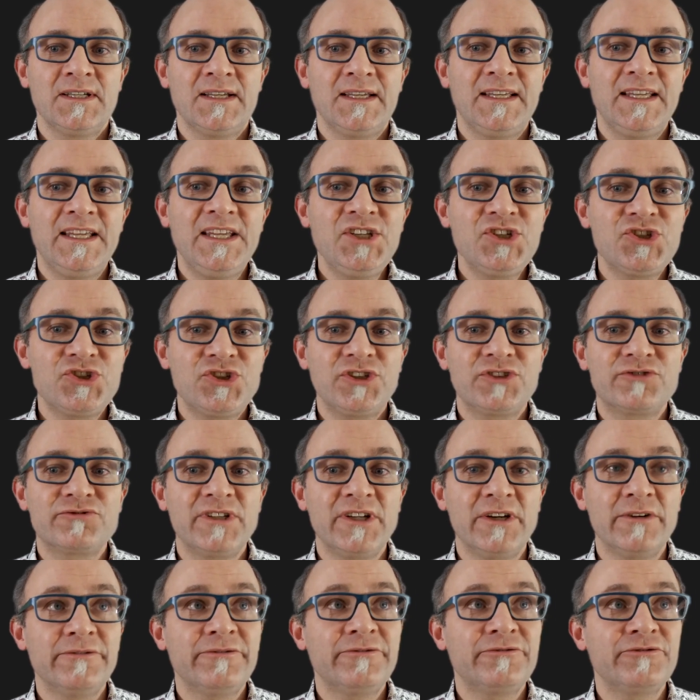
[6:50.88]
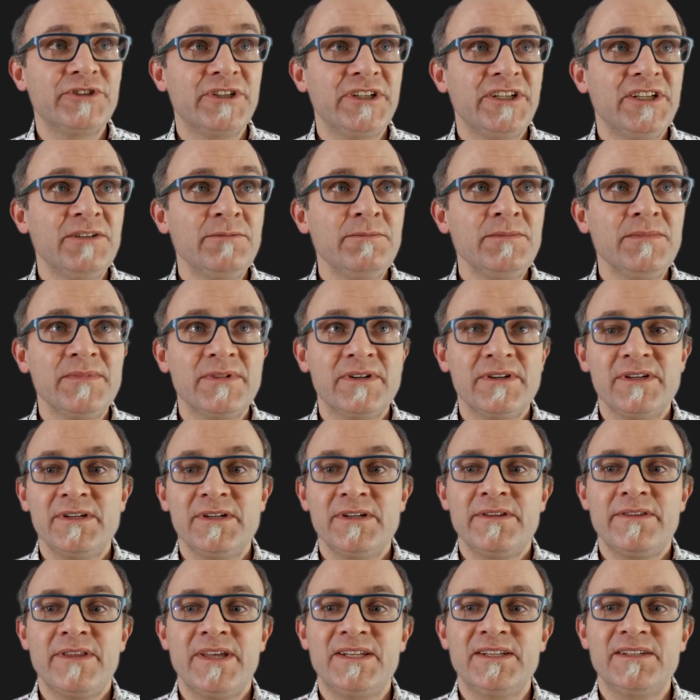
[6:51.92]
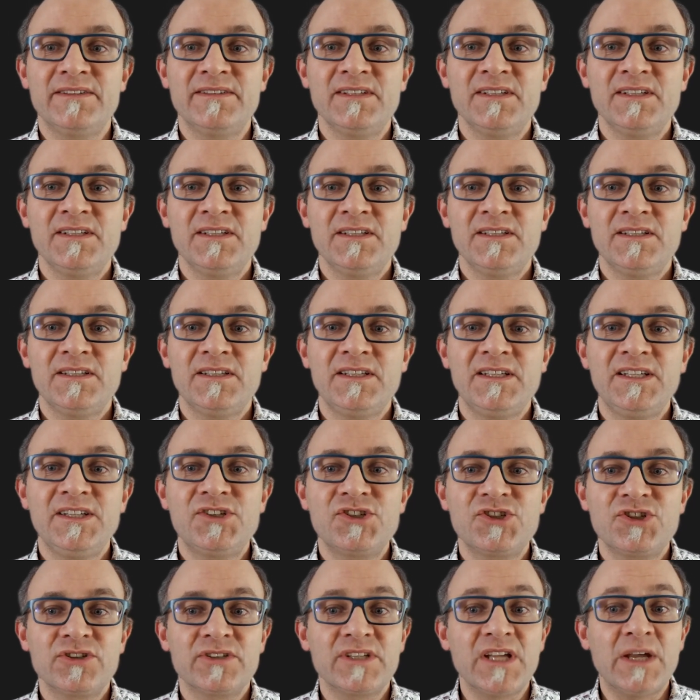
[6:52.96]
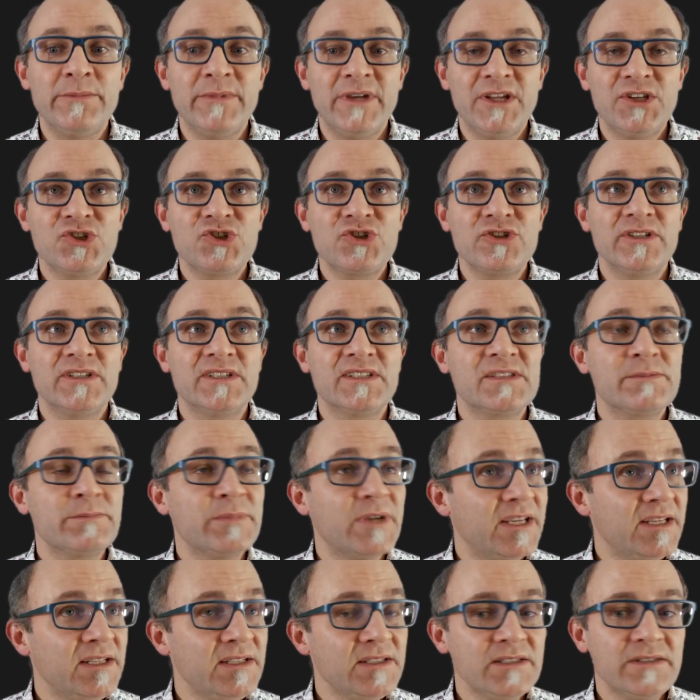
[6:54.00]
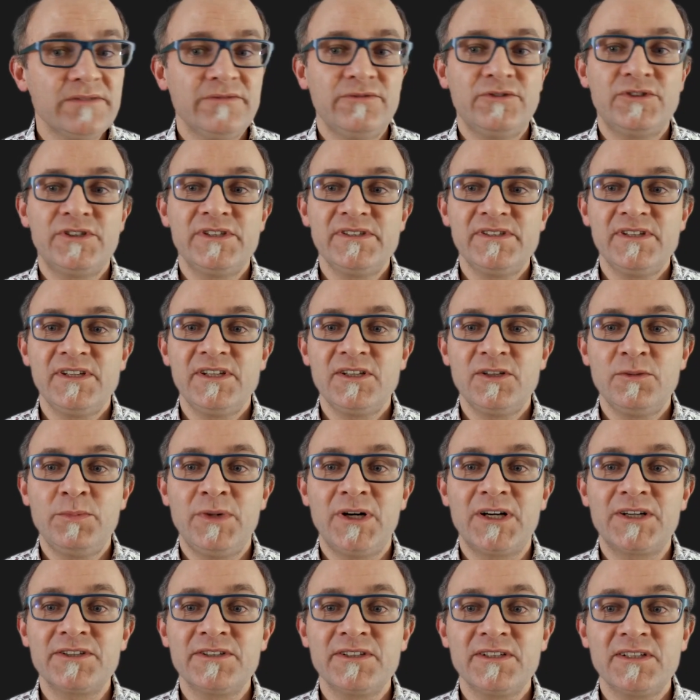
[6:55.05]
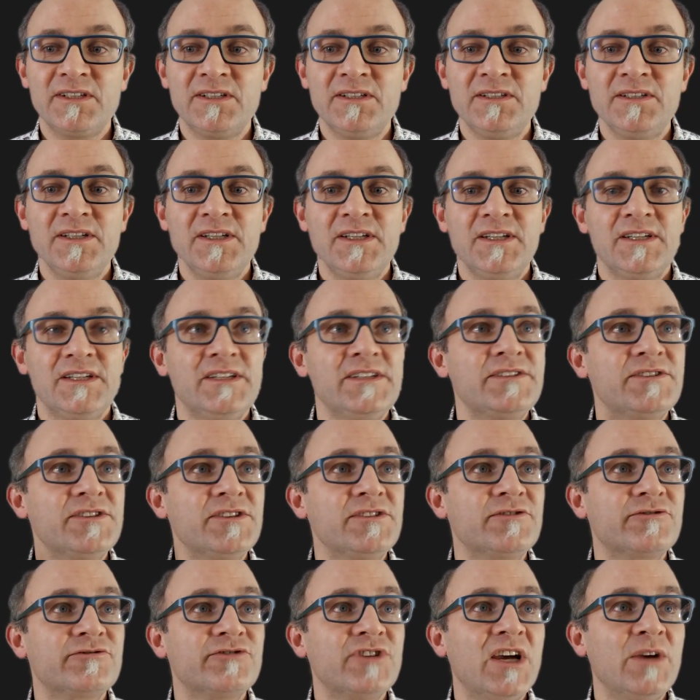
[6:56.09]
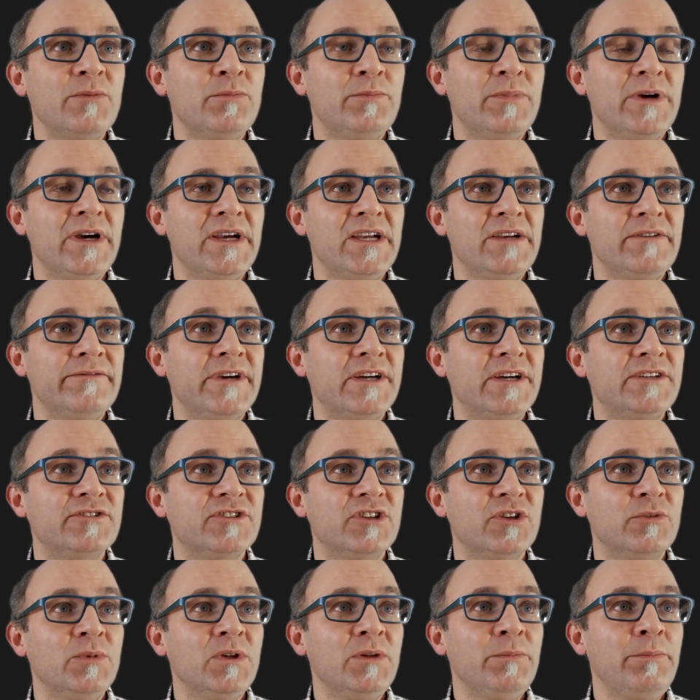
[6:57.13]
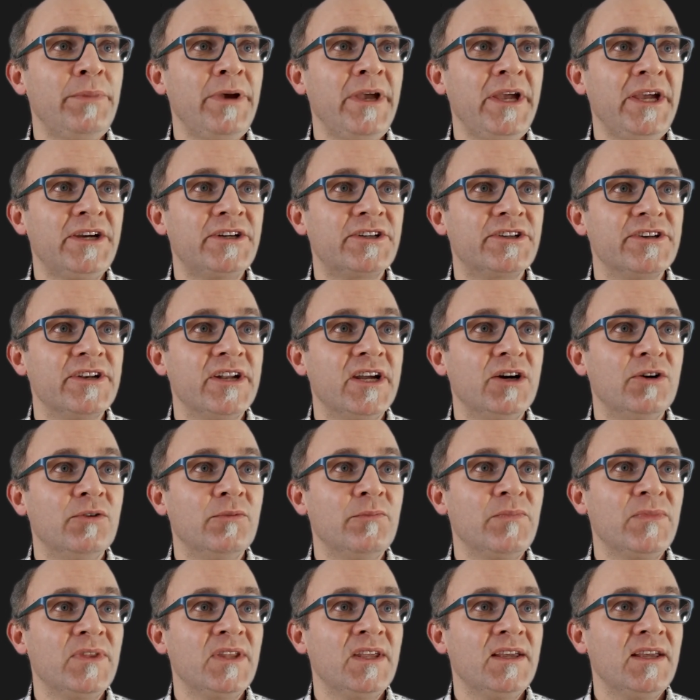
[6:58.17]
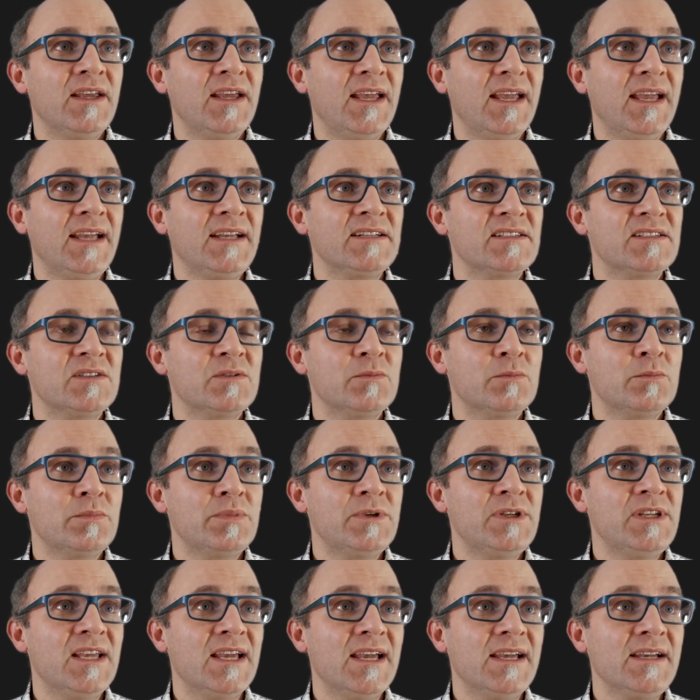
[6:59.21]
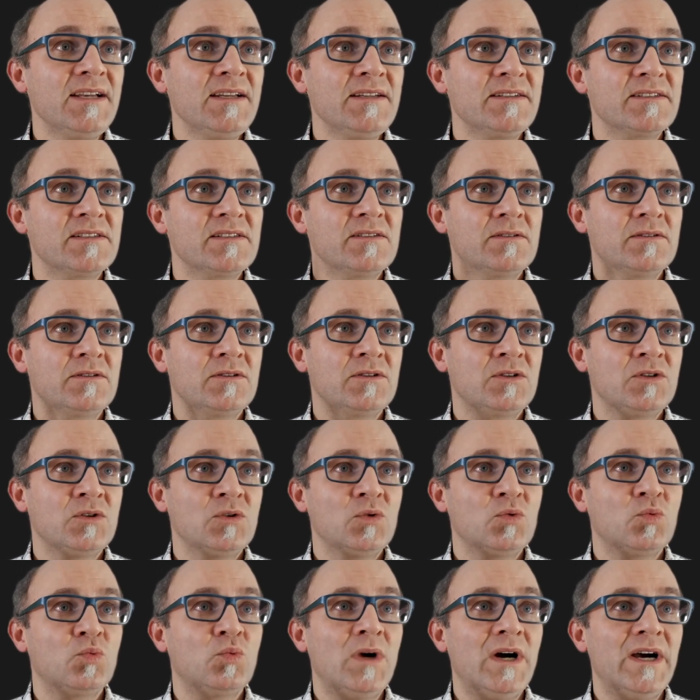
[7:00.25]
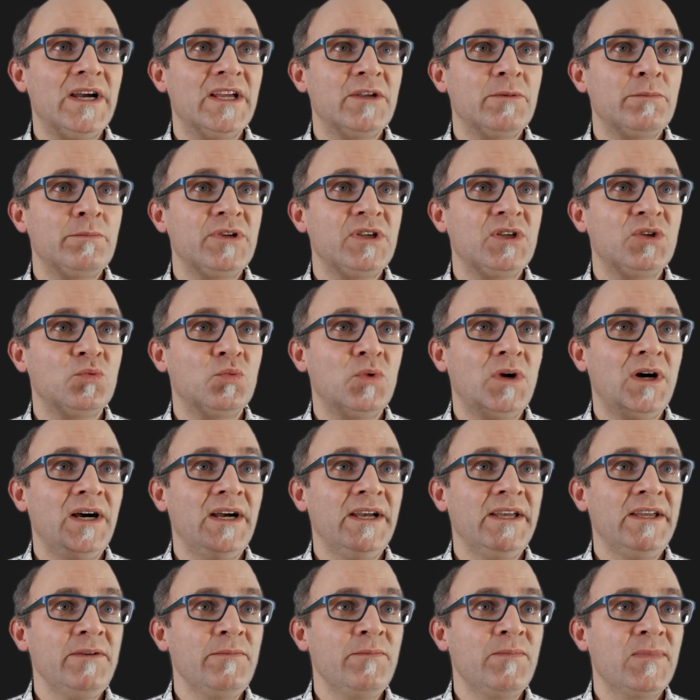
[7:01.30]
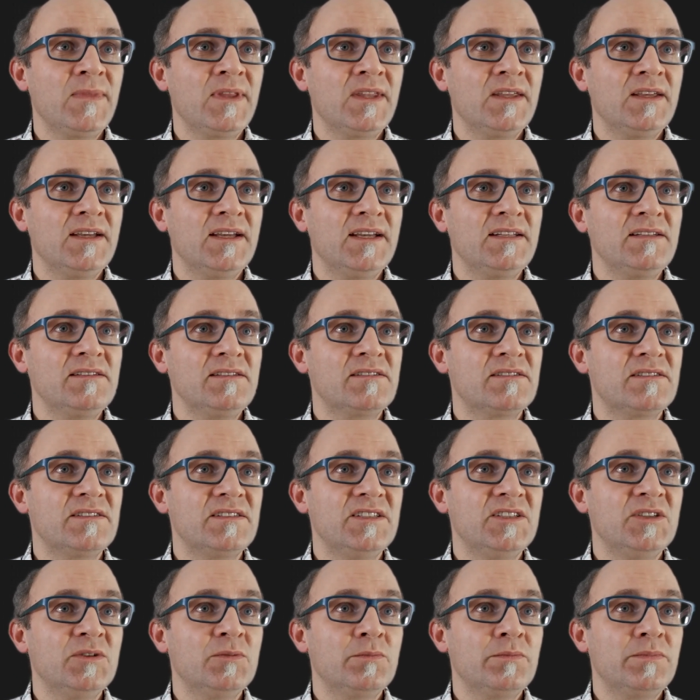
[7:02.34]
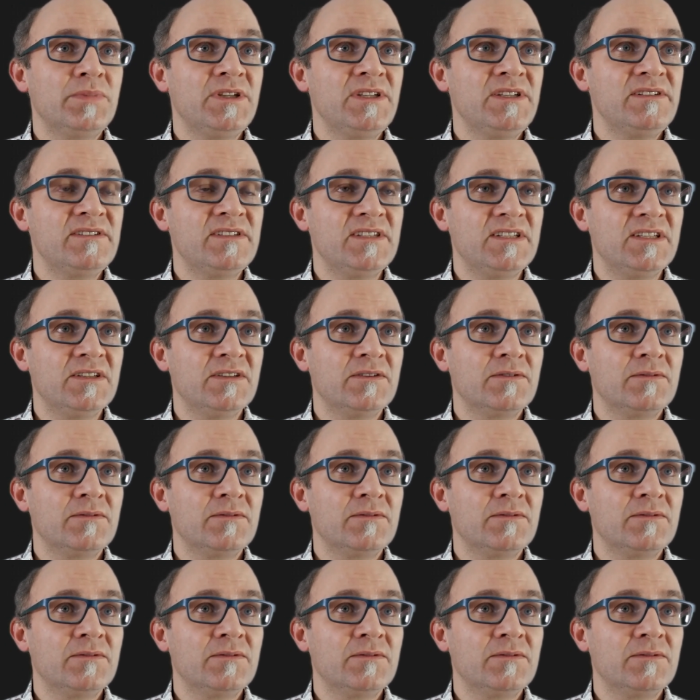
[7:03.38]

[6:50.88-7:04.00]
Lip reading: Each degree of freedom, that is, each dimension in space for a single particle, is described by a variable pair now, x px, y py, and z pz.